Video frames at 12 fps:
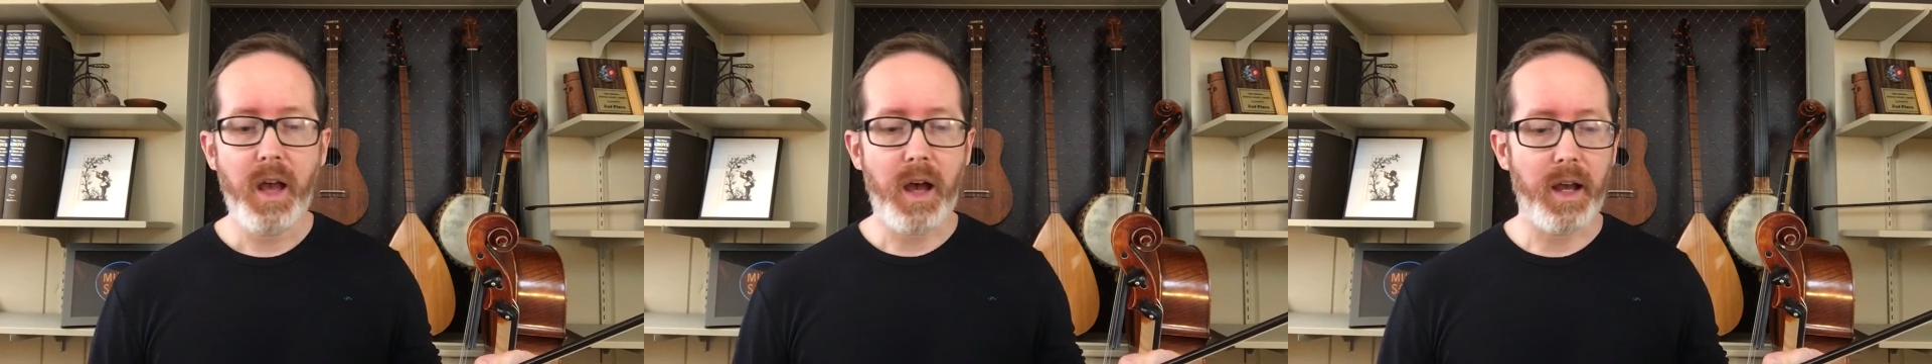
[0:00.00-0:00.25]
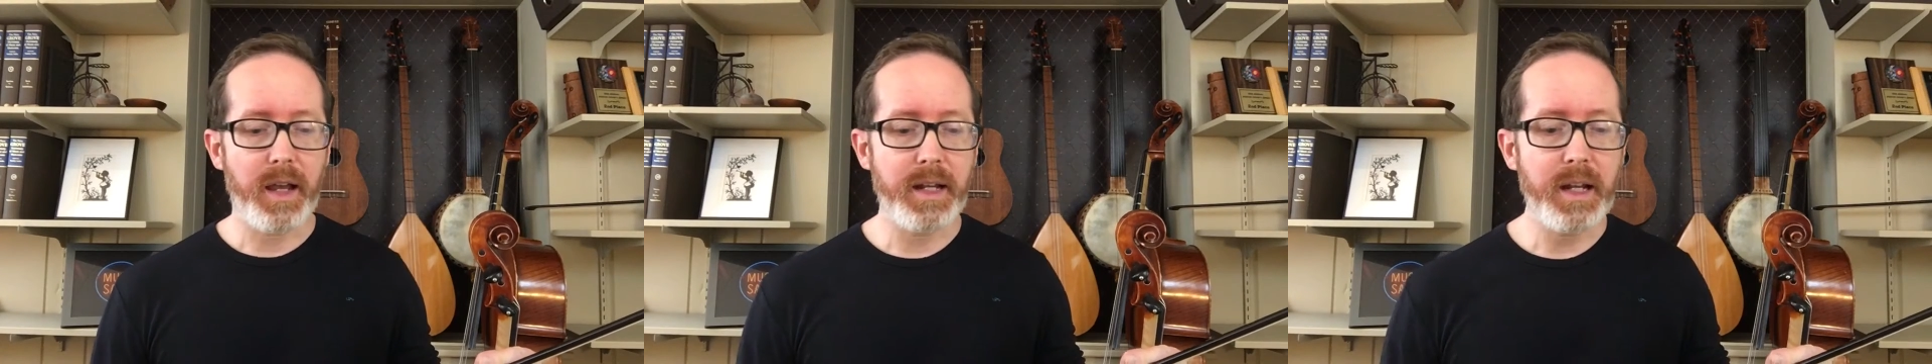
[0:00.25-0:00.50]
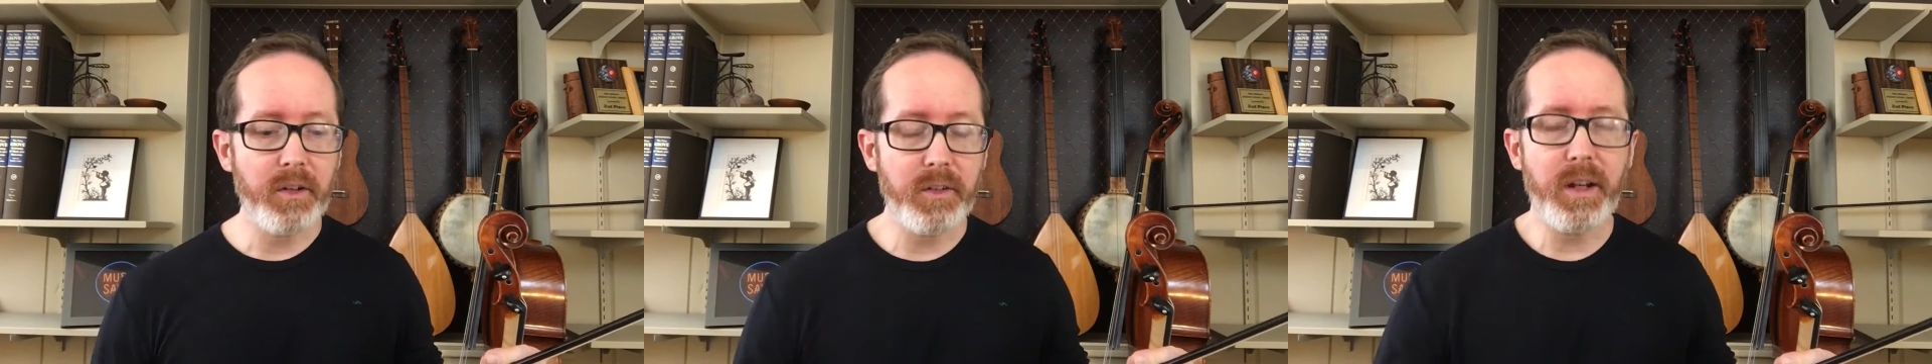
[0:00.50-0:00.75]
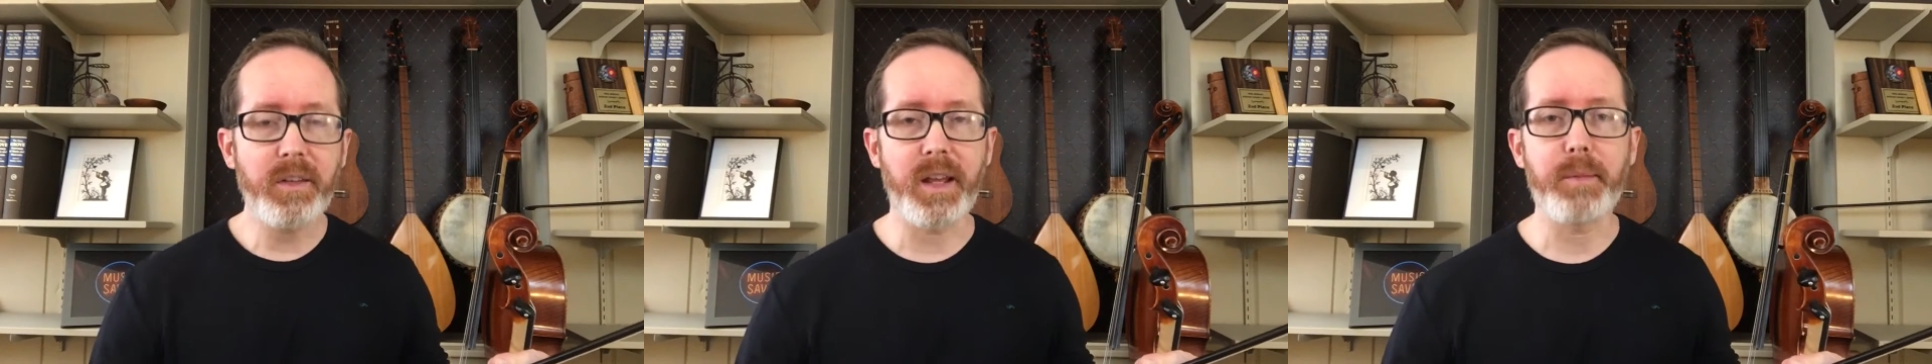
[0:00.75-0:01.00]
Uh, and here's
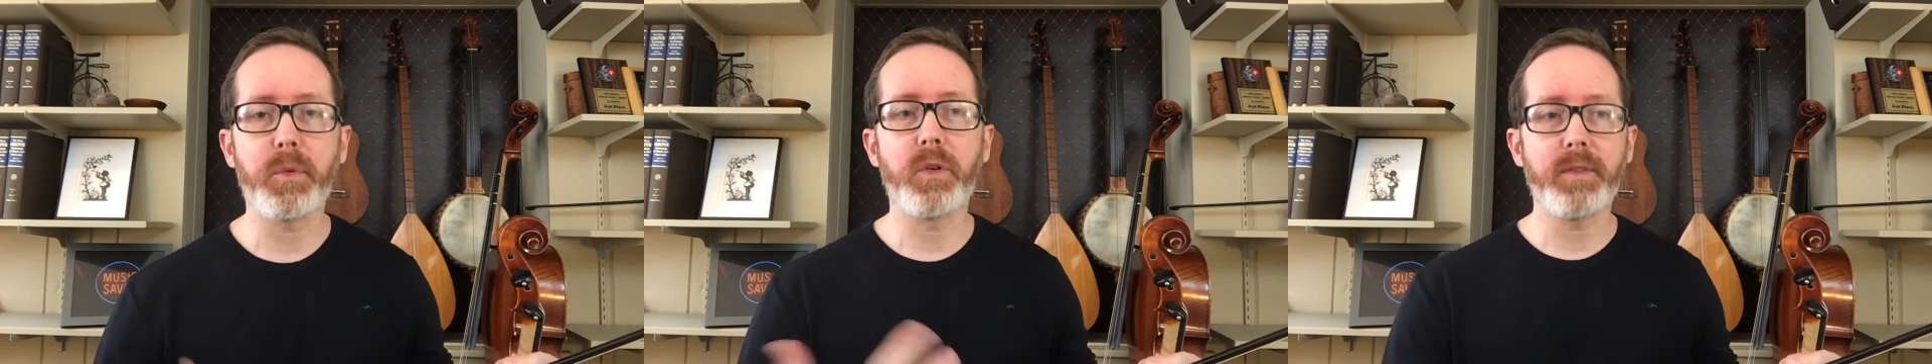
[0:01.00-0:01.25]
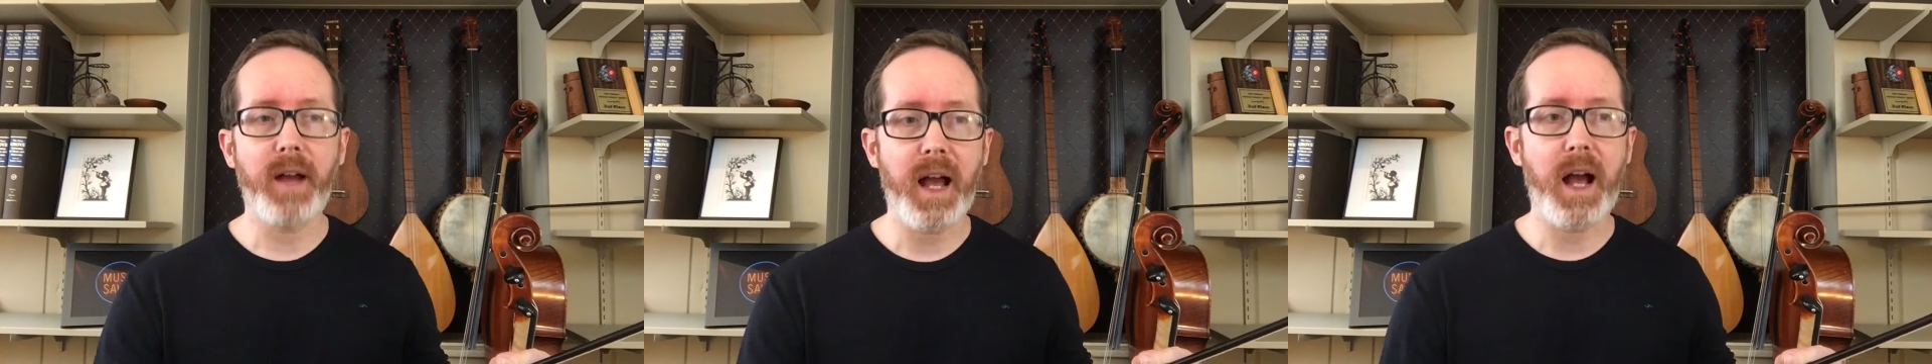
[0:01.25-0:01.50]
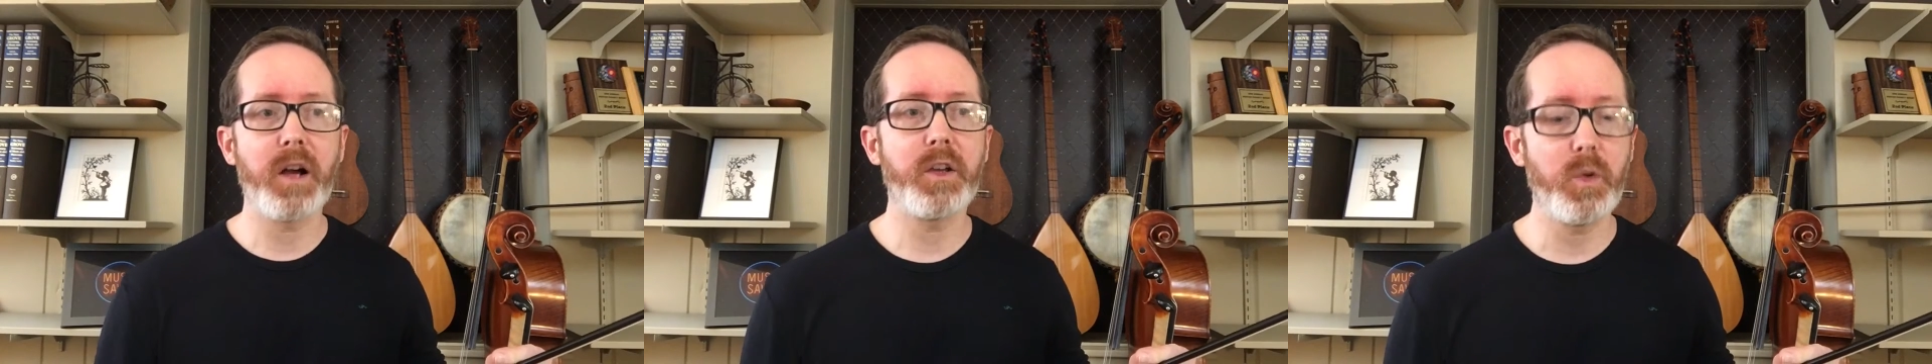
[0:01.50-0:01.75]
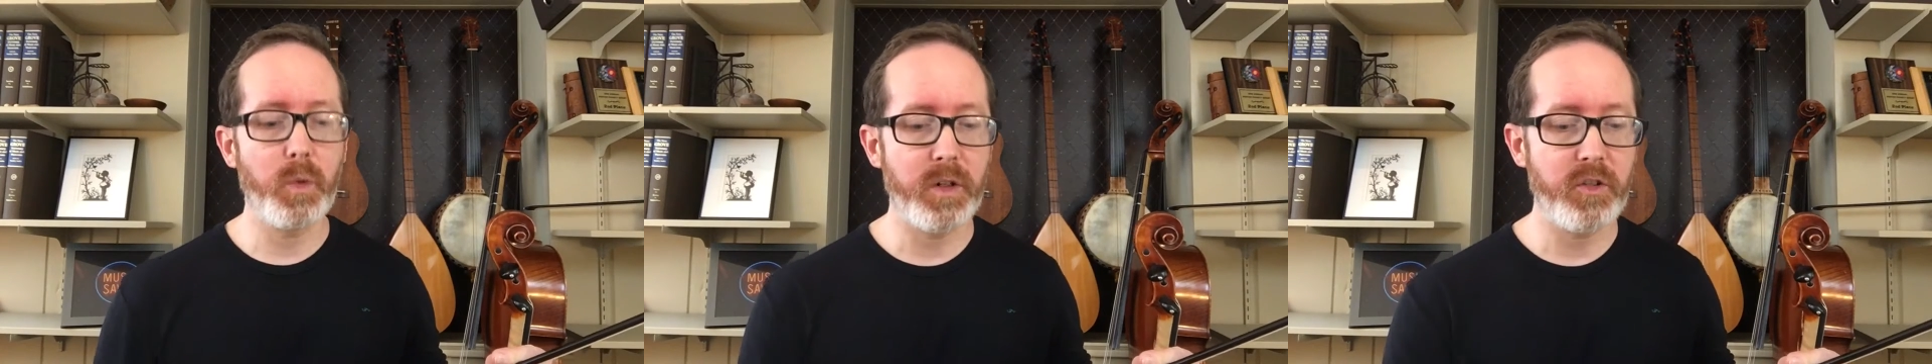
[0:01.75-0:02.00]
an example of how
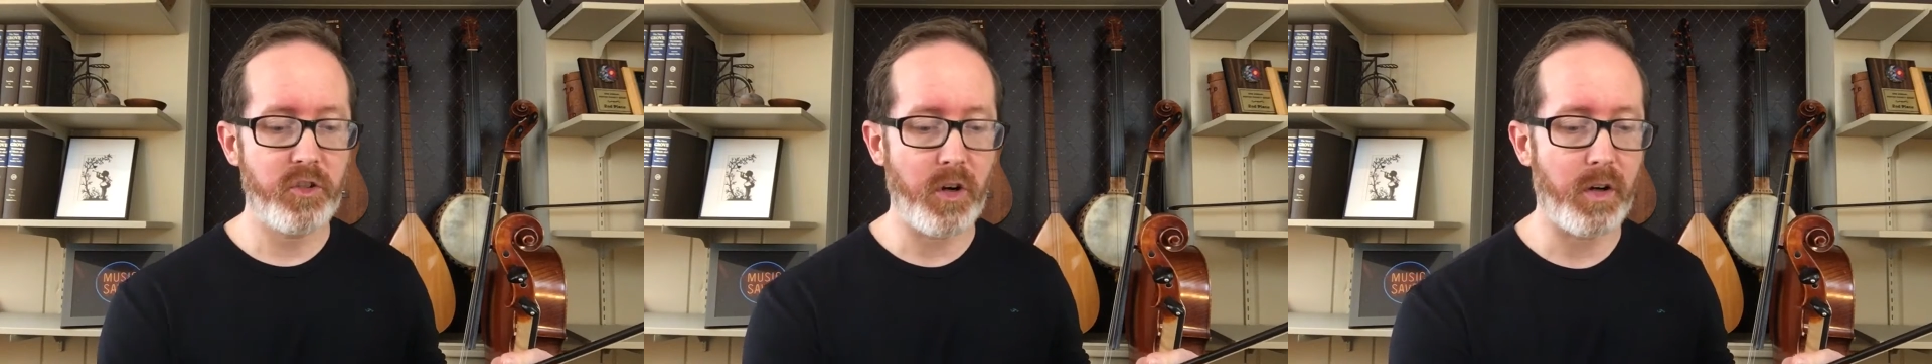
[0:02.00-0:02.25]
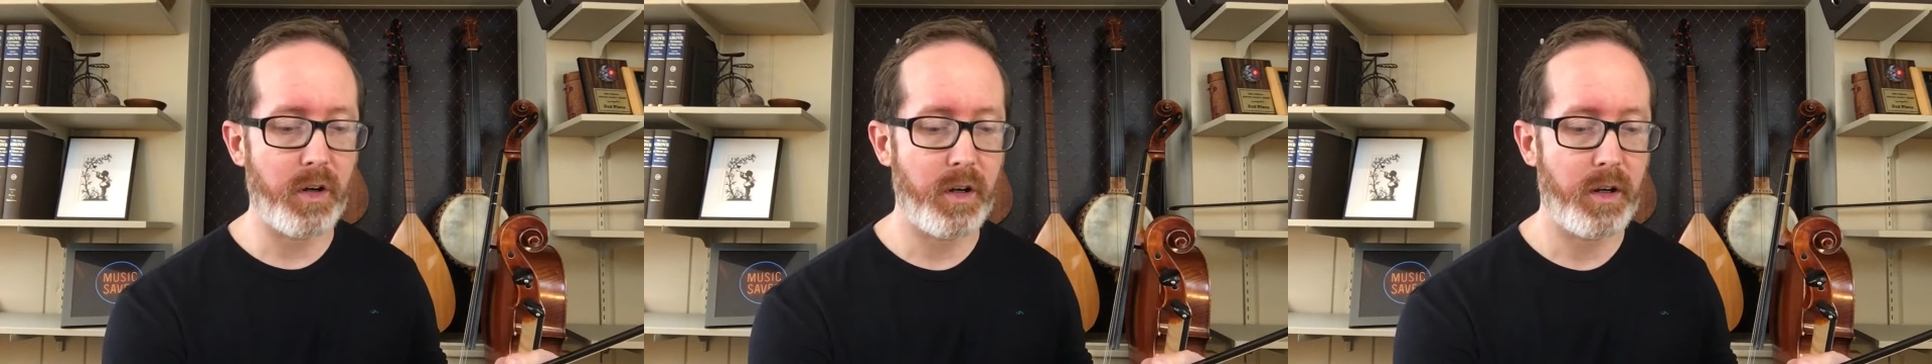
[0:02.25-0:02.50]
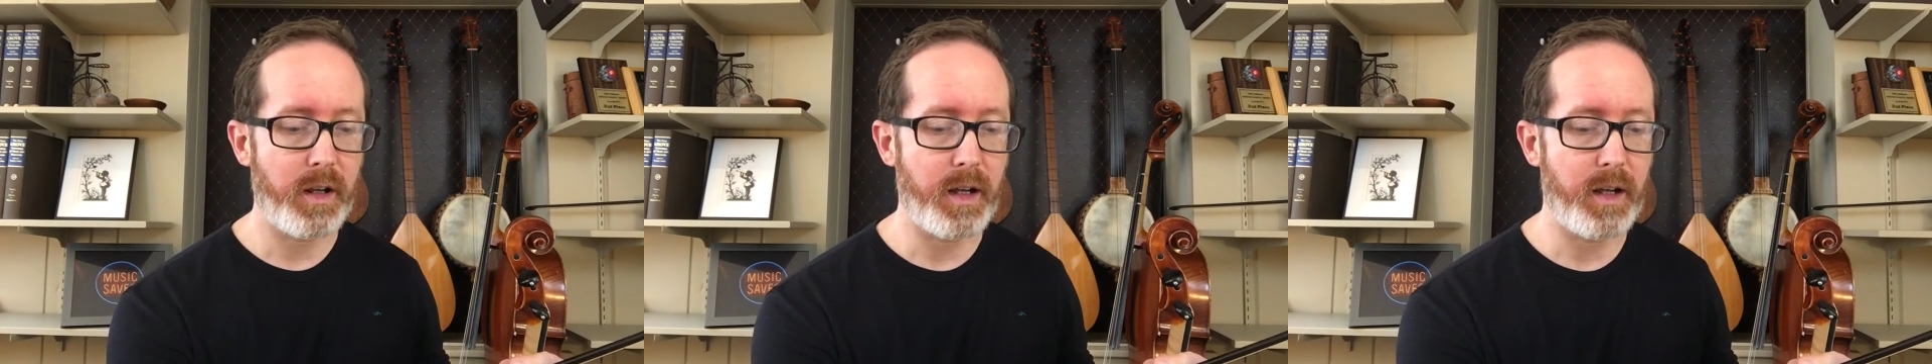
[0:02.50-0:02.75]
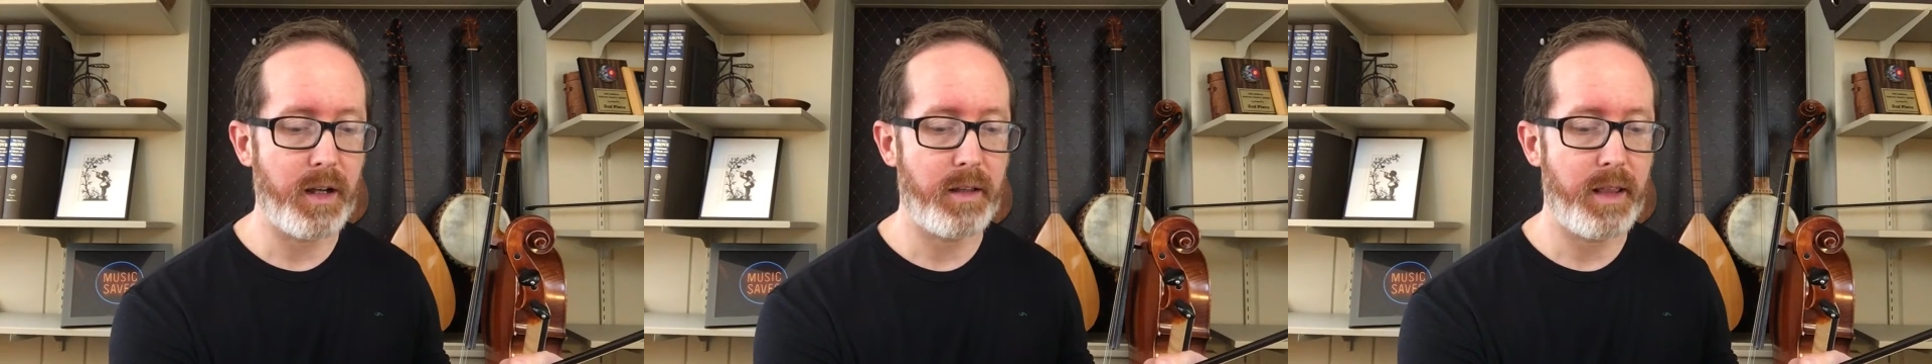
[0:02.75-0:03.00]
you would chunk
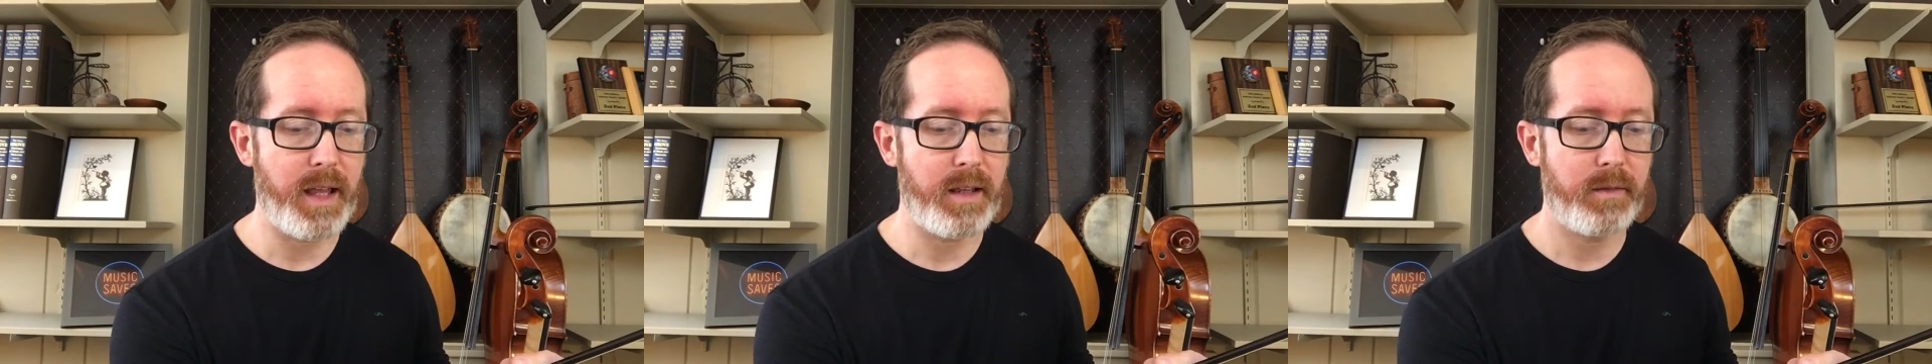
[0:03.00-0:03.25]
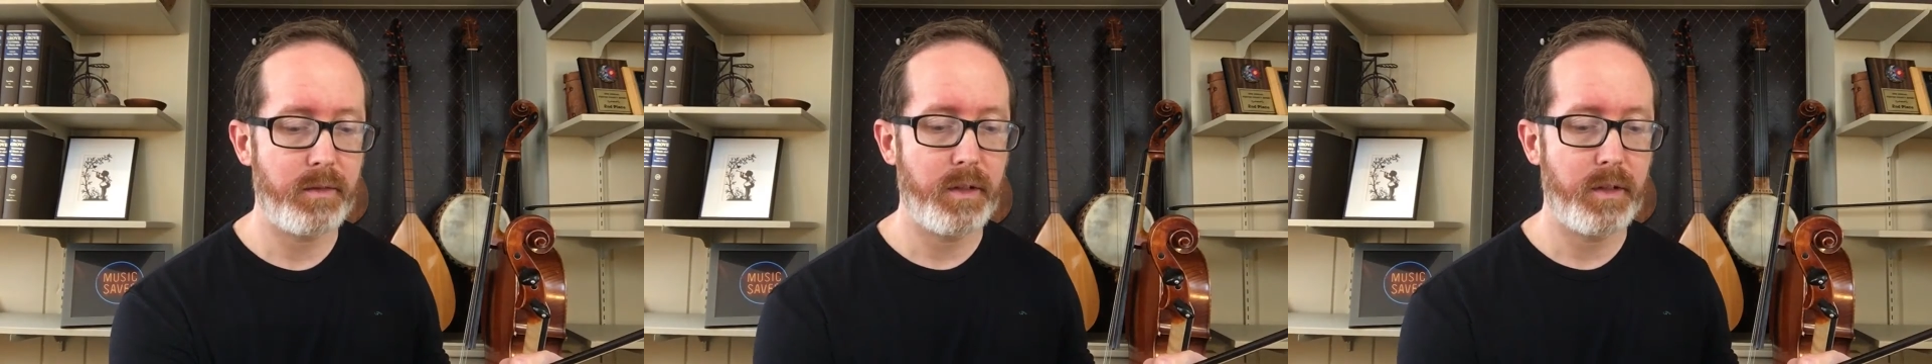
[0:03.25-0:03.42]
uh, that.